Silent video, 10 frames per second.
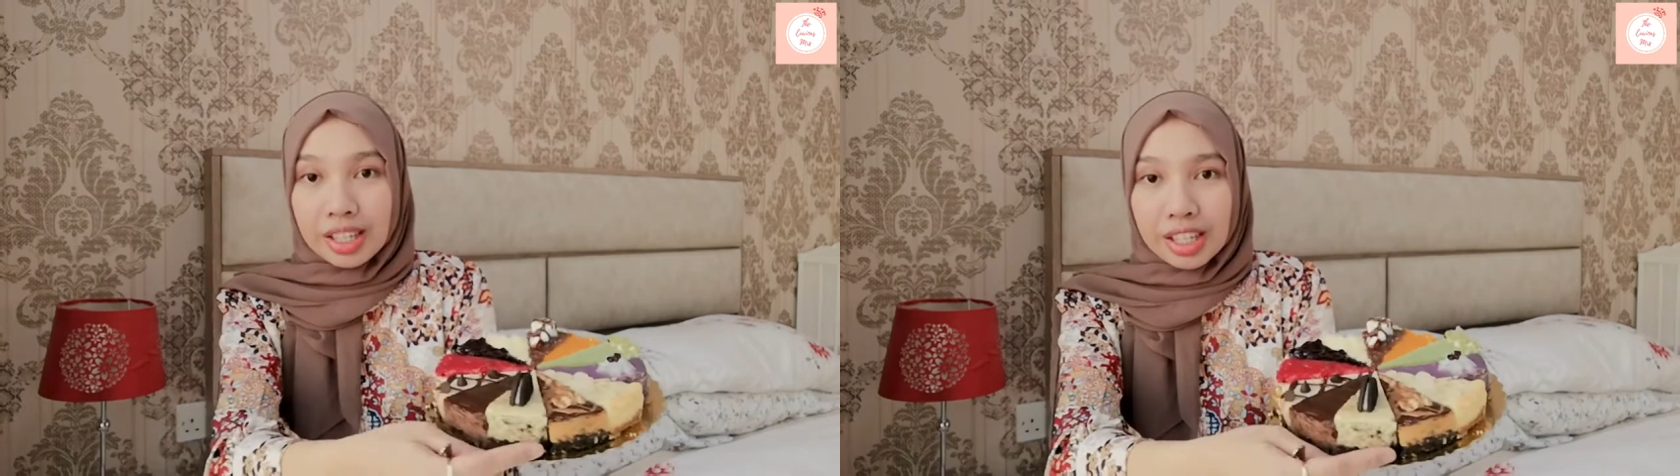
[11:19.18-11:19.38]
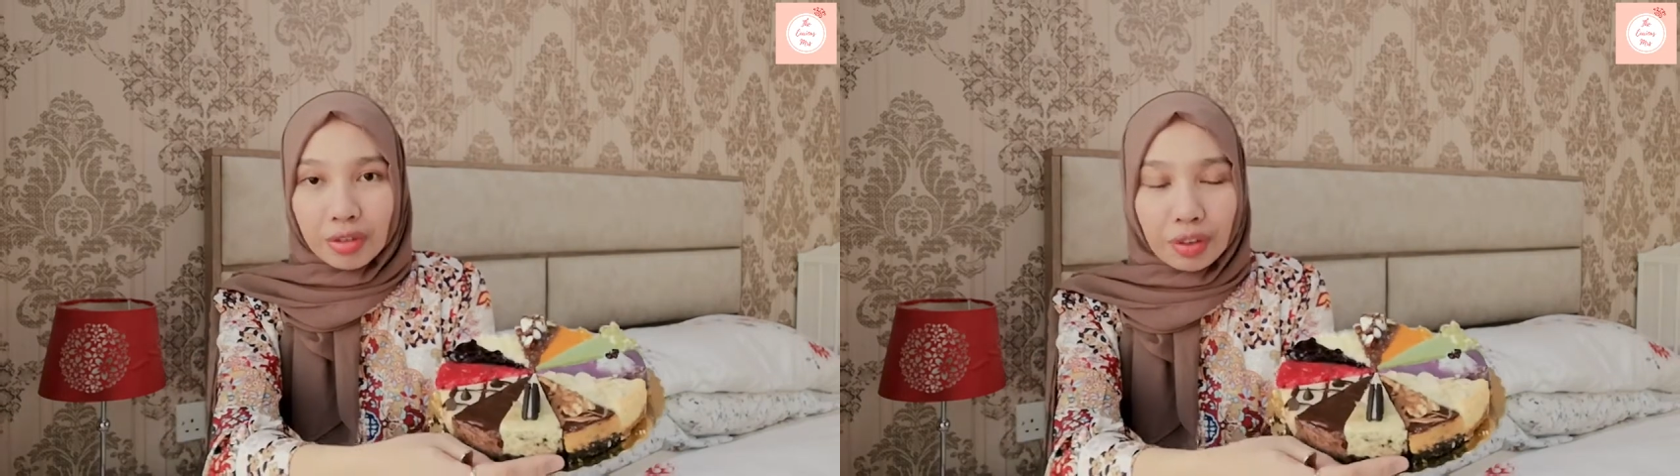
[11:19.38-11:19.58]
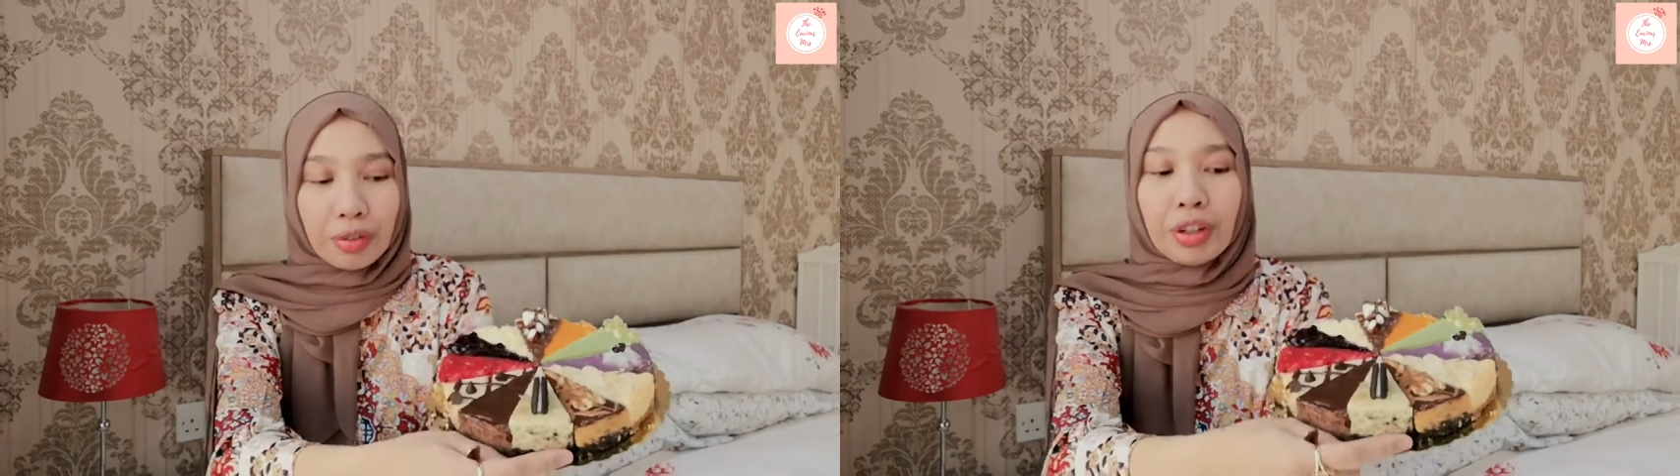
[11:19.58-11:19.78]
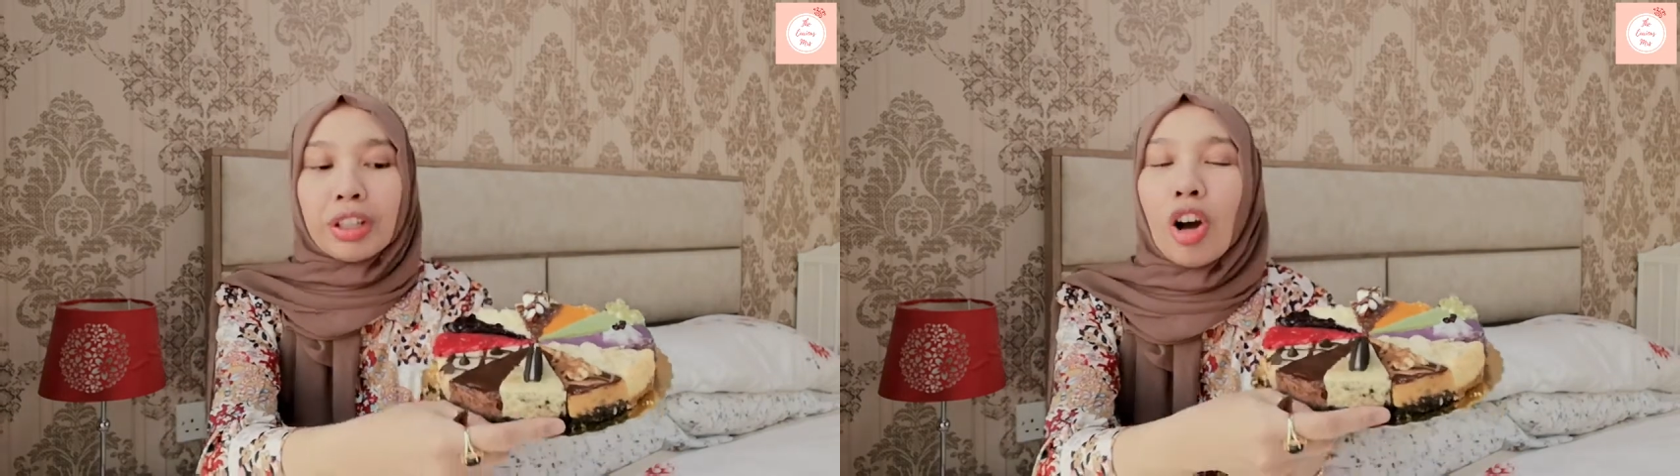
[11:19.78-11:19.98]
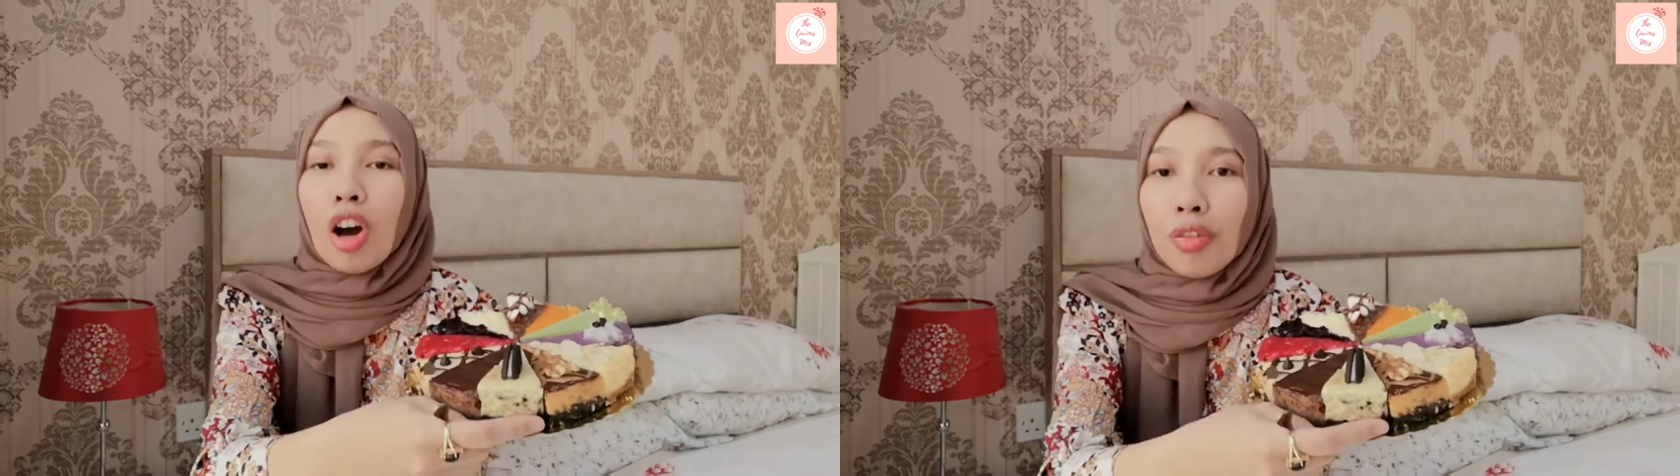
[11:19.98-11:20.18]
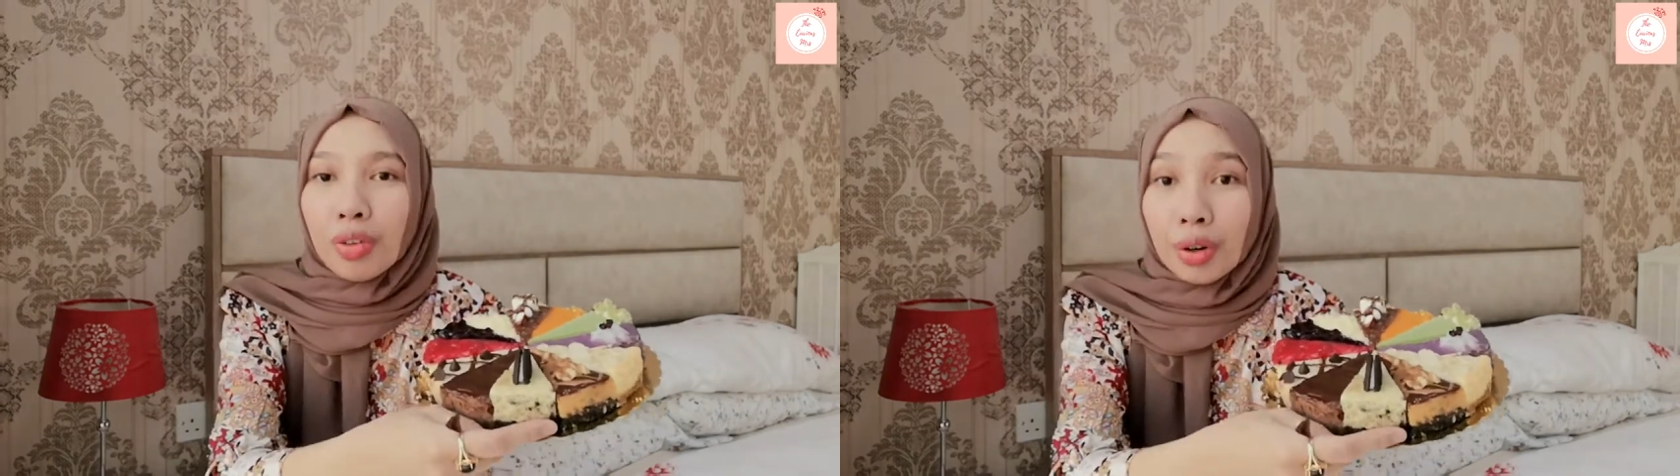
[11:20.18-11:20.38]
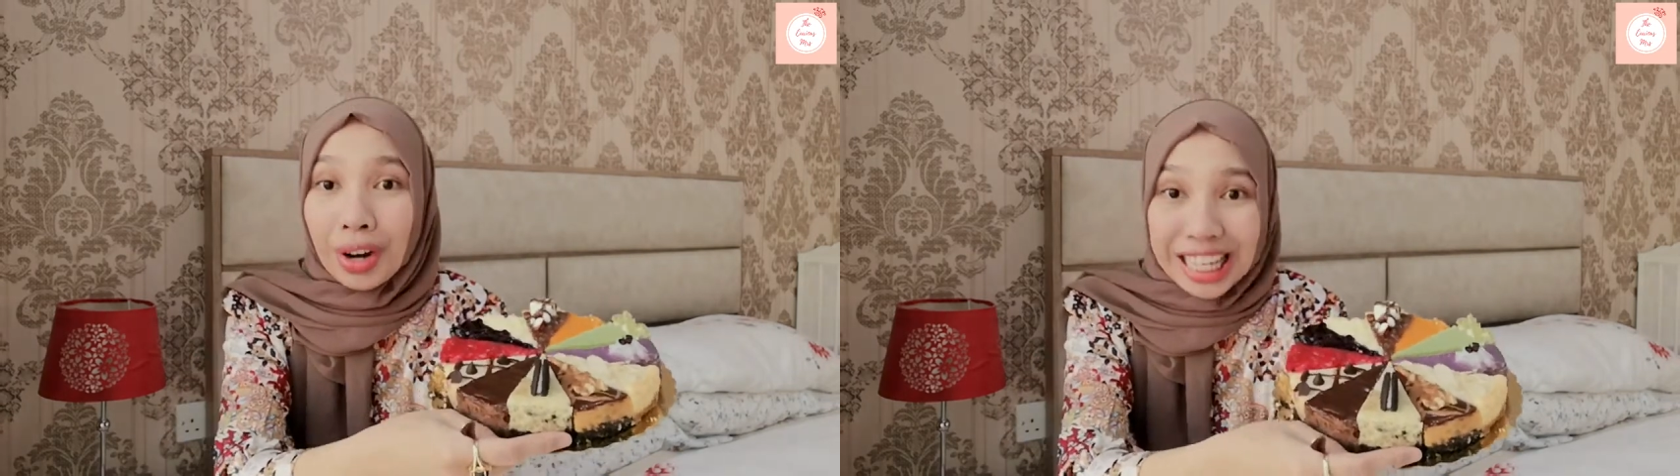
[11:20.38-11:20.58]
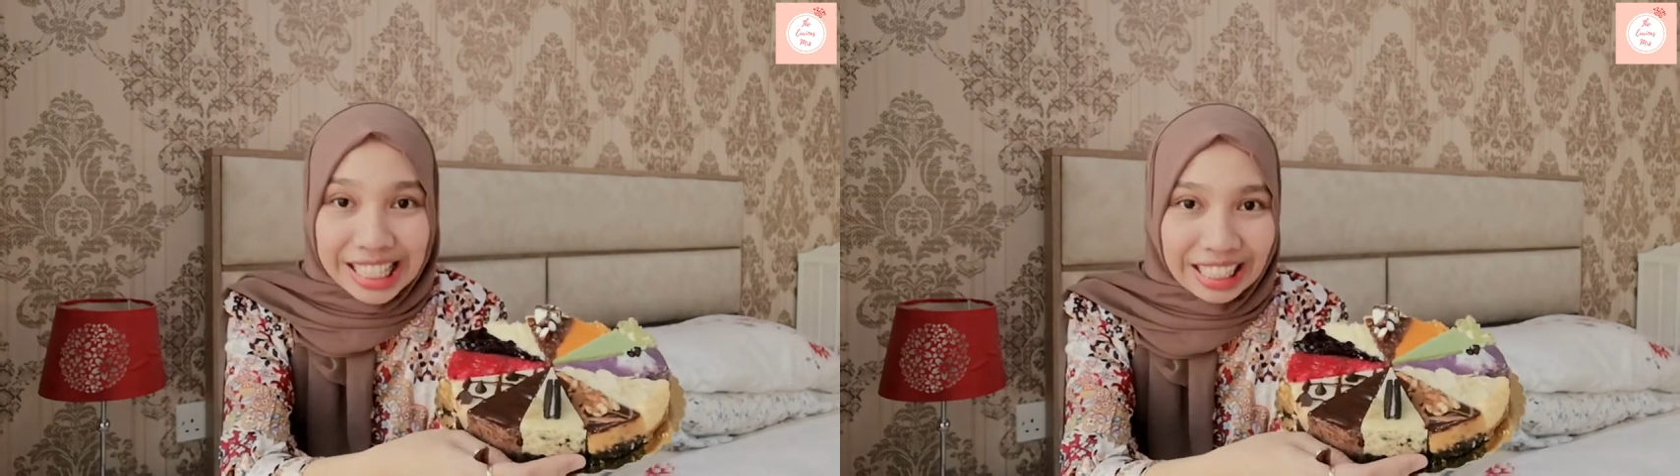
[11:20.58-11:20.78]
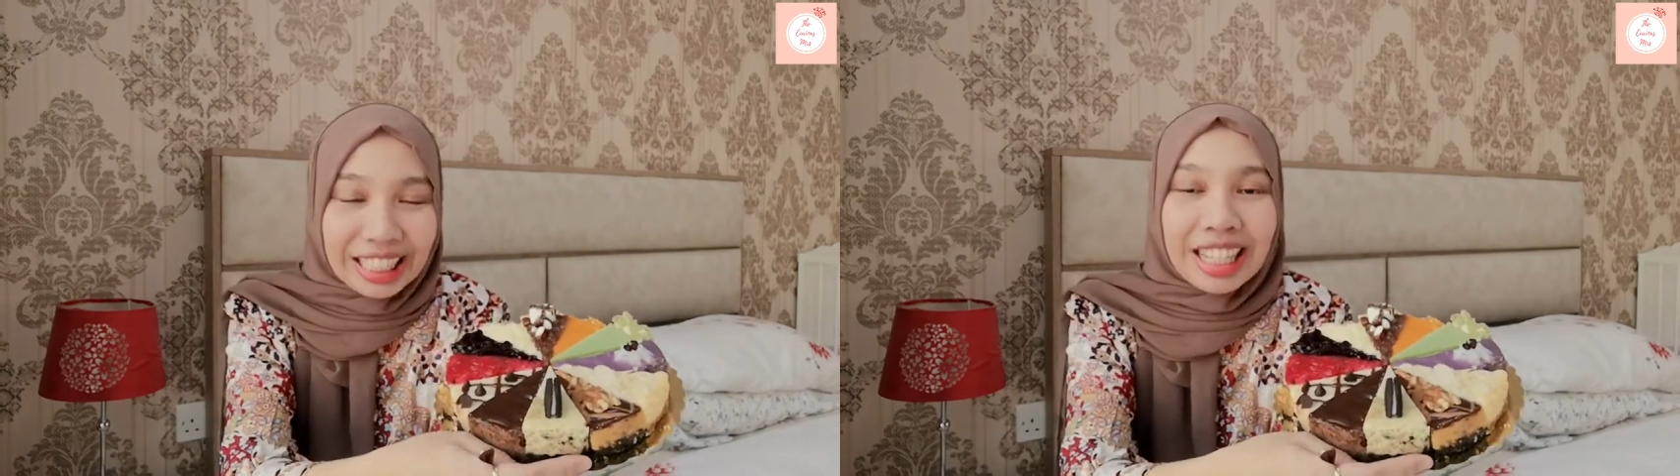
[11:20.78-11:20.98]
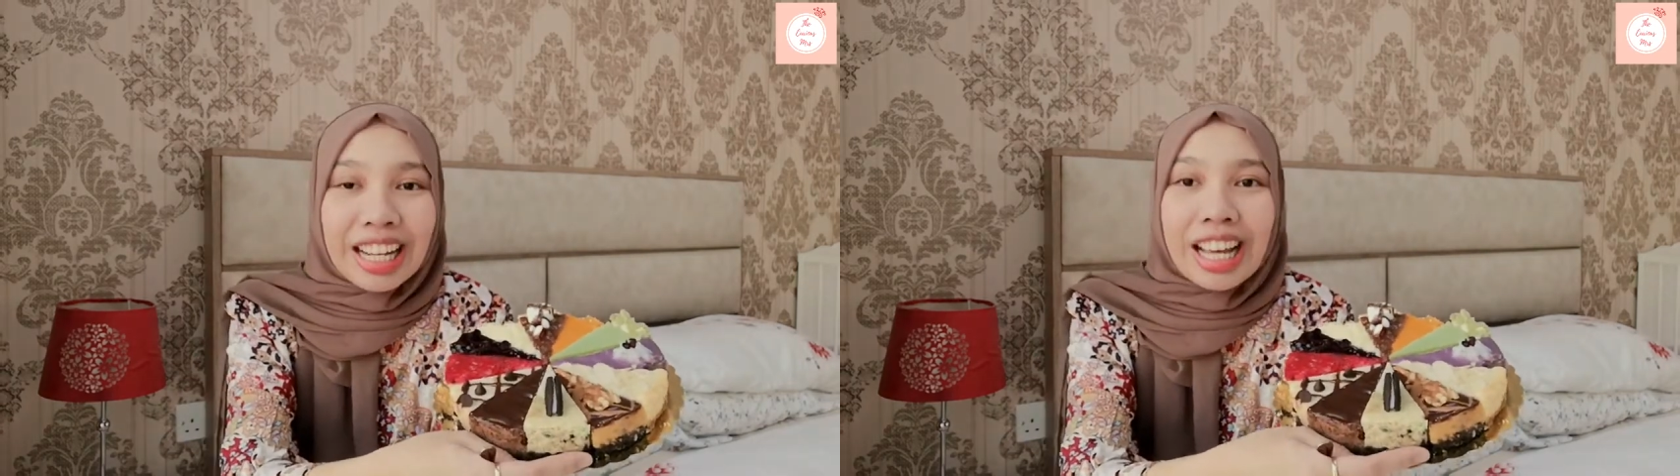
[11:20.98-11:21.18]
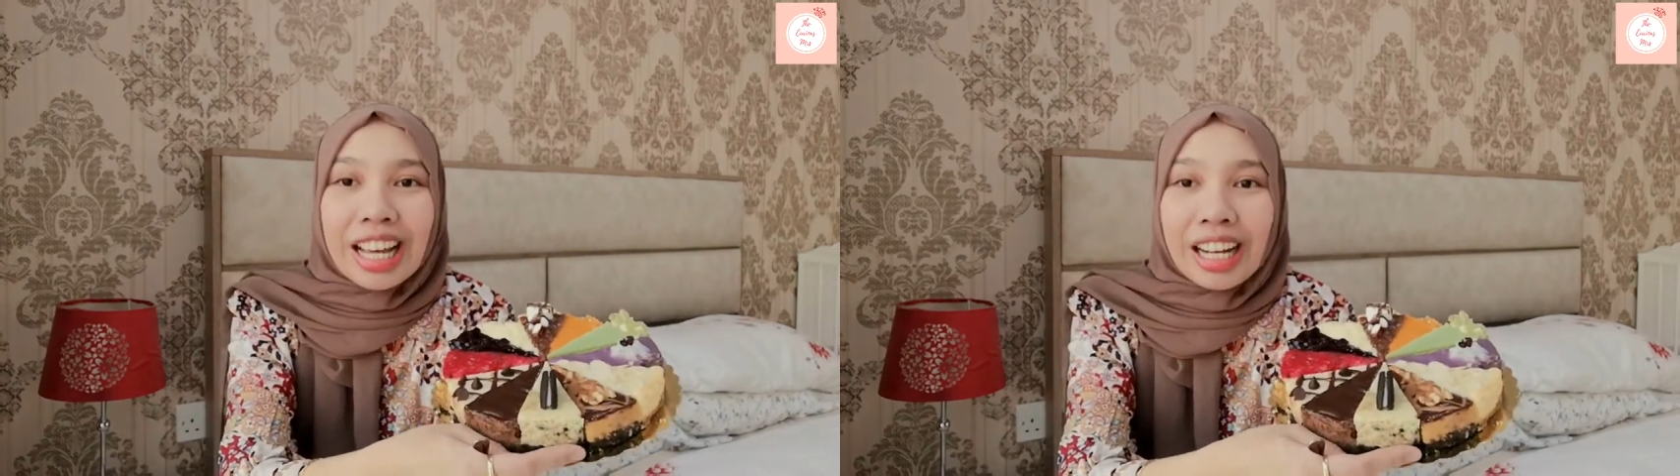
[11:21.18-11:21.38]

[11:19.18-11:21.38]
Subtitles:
This is a favorite of Ressel.